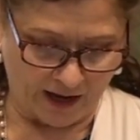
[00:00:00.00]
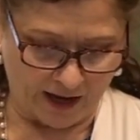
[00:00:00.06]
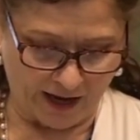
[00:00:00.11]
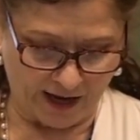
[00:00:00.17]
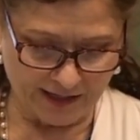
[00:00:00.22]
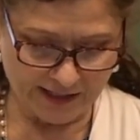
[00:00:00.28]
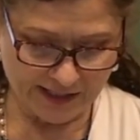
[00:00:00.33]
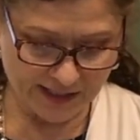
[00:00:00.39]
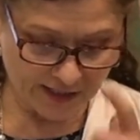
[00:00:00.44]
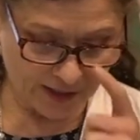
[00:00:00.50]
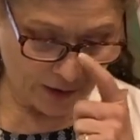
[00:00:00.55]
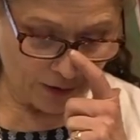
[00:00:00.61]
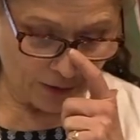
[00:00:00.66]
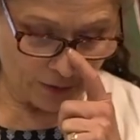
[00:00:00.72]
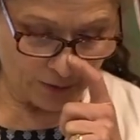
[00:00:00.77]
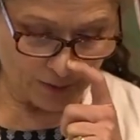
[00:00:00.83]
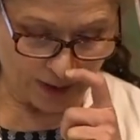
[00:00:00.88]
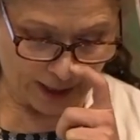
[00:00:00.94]
And
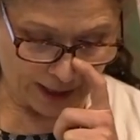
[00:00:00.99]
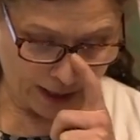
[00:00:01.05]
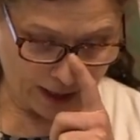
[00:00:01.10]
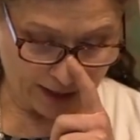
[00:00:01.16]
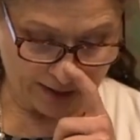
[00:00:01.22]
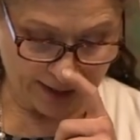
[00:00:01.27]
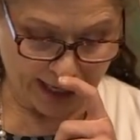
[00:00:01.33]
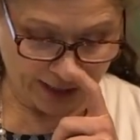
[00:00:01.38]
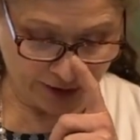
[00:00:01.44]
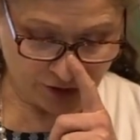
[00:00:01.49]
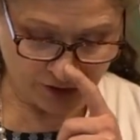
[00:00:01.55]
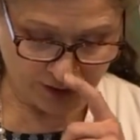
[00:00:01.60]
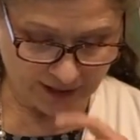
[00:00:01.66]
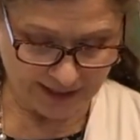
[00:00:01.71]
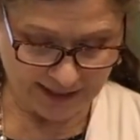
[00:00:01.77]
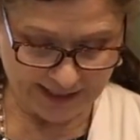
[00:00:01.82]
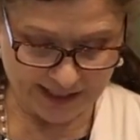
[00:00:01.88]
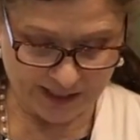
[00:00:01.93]
so, uh,
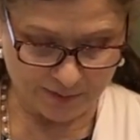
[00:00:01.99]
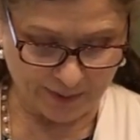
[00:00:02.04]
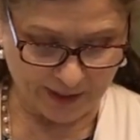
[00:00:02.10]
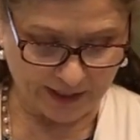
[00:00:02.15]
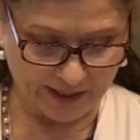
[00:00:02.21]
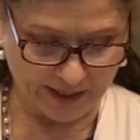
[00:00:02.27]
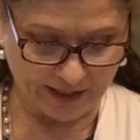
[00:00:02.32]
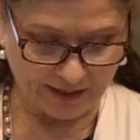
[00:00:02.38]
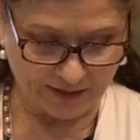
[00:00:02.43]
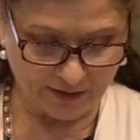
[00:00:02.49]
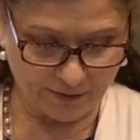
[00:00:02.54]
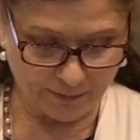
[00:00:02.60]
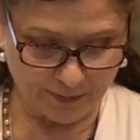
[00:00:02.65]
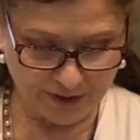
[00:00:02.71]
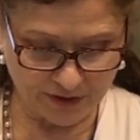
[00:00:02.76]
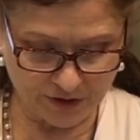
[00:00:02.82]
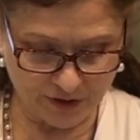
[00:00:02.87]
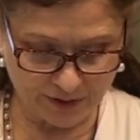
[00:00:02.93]
nationally speaking, the
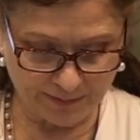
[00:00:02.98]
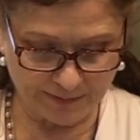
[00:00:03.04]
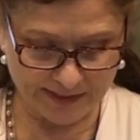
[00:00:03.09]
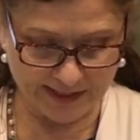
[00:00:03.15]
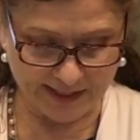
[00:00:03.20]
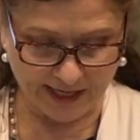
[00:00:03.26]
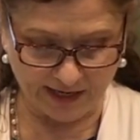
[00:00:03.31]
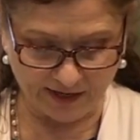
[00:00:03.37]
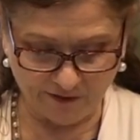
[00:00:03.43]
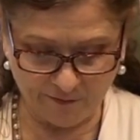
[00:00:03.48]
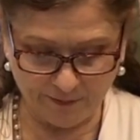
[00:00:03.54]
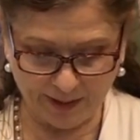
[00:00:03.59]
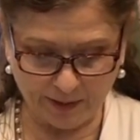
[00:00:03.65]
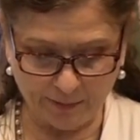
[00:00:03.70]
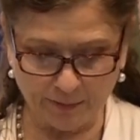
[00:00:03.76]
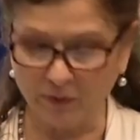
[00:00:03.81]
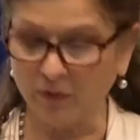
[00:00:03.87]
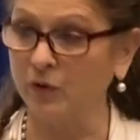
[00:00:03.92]
bishop's
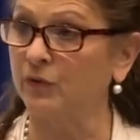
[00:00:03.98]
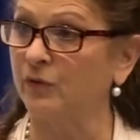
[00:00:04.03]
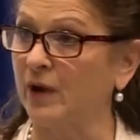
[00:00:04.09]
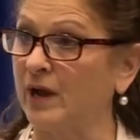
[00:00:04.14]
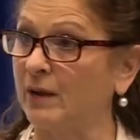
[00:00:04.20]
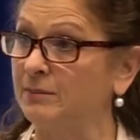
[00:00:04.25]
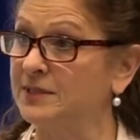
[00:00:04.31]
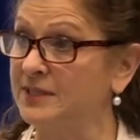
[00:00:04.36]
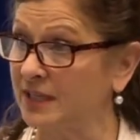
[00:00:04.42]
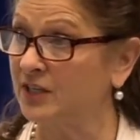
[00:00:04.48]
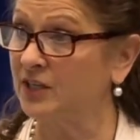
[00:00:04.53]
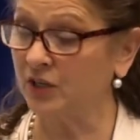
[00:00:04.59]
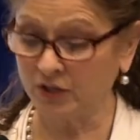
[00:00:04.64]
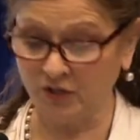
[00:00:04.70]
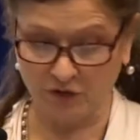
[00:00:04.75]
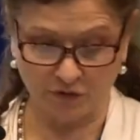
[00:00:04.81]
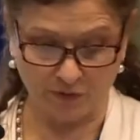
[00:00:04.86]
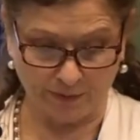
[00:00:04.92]
NFP program did
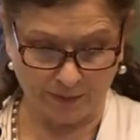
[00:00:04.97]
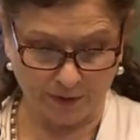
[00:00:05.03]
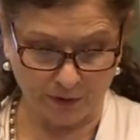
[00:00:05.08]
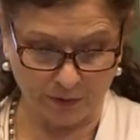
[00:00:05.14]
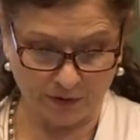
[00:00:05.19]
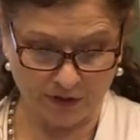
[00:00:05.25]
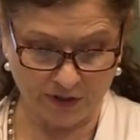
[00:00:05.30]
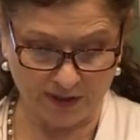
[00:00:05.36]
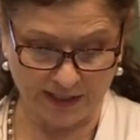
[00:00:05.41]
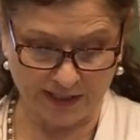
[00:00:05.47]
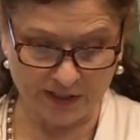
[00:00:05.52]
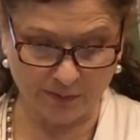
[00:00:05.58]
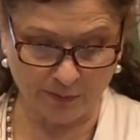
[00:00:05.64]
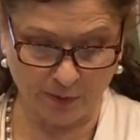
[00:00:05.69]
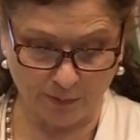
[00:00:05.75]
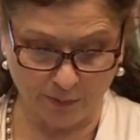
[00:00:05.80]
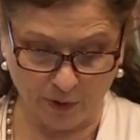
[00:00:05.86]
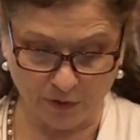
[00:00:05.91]
contribute to this
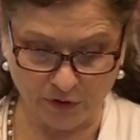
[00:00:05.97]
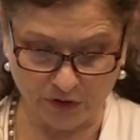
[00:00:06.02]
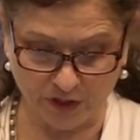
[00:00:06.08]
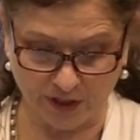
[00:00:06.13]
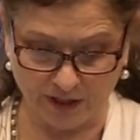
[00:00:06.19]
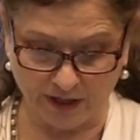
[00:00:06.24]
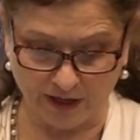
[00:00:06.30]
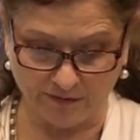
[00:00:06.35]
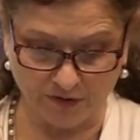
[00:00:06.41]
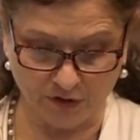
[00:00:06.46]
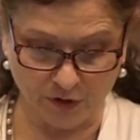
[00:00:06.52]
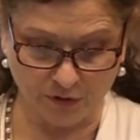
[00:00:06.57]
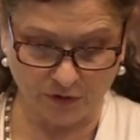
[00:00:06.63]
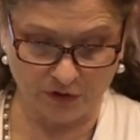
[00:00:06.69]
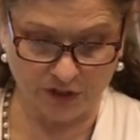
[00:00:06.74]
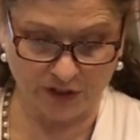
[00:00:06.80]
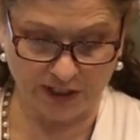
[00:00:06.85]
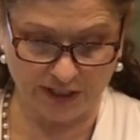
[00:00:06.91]
promotion of
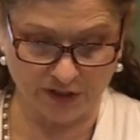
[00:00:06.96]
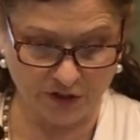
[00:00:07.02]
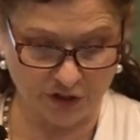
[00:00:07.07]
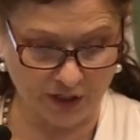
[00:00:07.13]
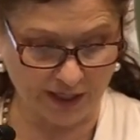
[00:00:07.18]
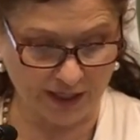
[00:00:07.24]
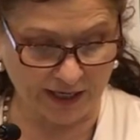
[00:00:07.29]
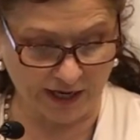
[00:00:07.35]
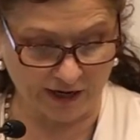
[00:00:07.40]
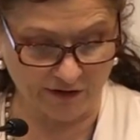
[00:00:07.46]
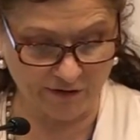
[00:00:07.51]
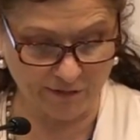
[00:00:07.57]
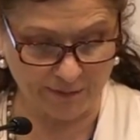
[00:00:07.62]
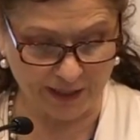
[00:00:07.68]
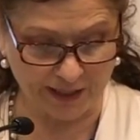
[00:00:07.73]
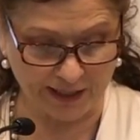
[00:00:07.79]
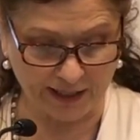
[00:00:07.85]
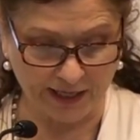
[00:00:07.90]
church teaching and
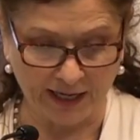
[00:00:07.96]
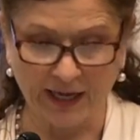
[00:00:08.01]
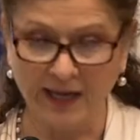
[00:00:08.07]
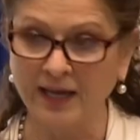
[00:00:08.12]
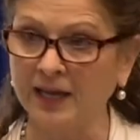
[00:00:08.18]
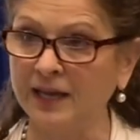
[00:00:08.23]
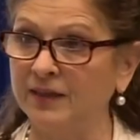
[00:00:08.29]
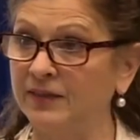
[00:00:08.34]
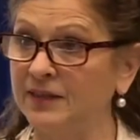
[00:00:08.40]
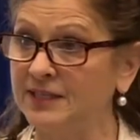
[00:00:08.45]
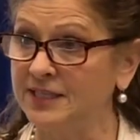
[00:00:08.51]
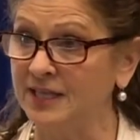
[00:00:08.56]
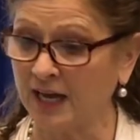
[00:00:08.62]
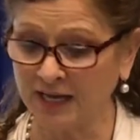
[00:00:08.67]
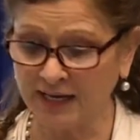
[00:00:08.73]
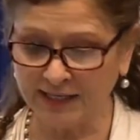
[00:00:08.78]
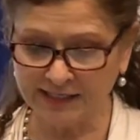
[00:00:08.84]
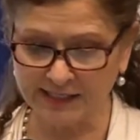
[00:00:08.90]
NFP in the
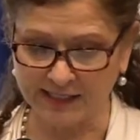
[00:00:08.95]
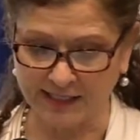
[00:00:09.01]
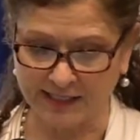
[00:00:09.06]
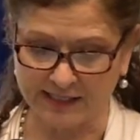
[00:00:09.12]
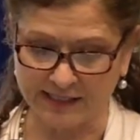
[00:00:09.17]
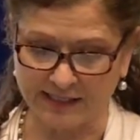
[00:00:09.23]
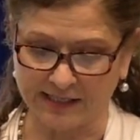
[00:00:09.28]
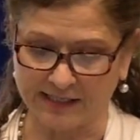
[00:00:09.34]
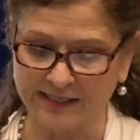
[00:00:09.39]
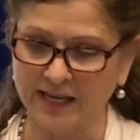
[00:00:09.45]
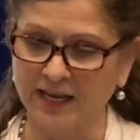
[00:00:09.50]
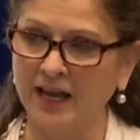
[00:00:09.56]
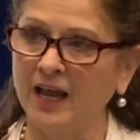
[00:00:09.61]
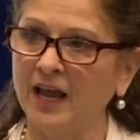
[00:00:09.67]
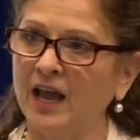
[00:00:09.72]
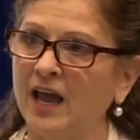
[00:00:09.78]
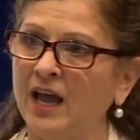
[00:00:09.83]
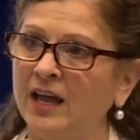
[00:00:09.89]
dioceses.
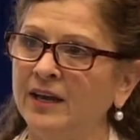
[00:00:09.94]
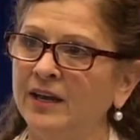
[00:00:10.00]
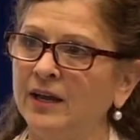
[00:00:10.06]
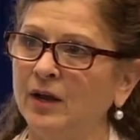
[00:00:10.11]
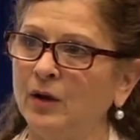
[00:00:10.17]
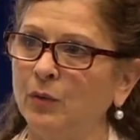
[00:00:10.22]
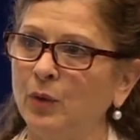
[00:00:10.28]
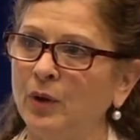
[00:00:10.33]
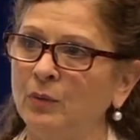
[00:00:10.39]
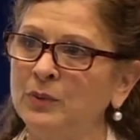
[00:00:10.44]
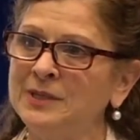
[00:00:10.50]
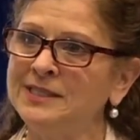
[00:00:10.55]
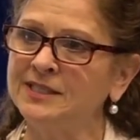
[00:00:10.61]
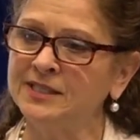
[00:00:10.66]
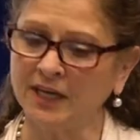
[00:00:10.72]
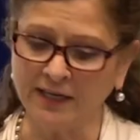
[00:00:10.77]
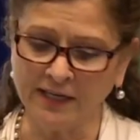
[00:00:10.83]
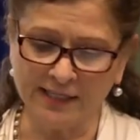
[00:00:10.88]
And it
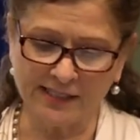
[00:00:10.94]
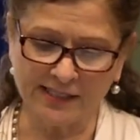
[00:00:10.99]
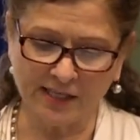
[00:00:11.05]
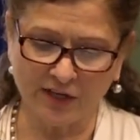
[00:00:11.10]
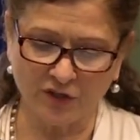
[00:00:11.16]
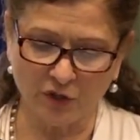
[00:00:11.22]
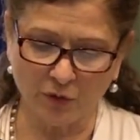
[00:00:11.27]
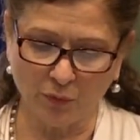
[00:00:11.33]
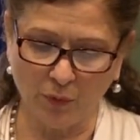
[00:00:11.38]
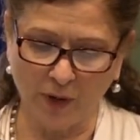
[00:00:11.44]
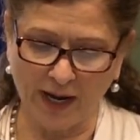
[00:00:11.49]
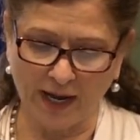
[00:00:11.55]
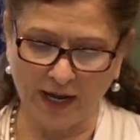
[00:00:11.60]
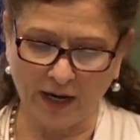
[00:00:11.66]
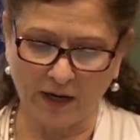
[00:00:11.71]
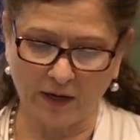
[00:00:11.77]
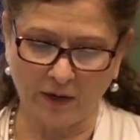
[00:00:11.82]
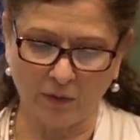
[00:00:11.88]
was done in such a
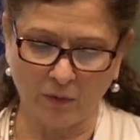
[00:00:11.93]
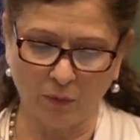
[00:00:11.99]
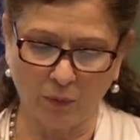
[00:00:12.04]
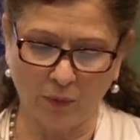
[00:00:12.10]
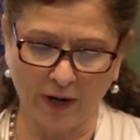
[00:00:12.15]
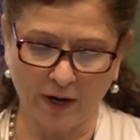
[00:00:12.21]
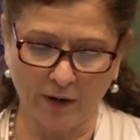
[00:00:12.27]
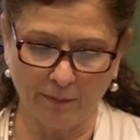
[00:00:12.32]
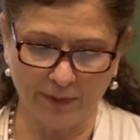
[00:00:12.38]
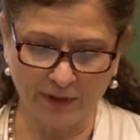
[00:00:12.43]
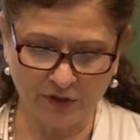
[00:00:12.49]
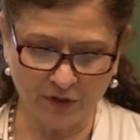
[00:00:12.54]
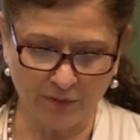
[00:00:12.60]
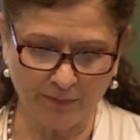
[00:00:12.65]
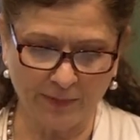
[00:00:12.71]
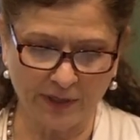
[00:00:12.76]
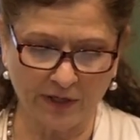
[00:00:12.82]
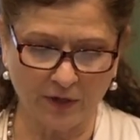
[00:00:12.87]
way where
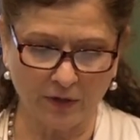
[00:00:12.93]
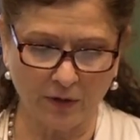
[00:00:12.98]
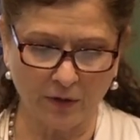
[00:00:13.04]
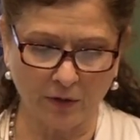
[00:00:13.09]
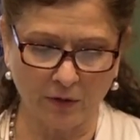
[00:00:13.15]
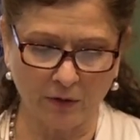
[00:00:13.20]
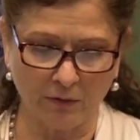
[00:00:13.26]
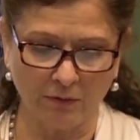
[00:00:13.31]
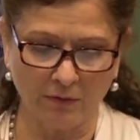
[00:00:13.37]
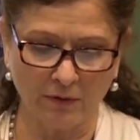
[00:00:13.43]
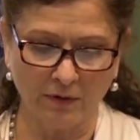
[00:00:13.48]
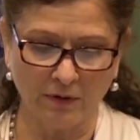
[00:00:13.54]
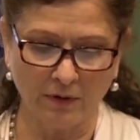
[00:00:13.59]
Bishop McHugh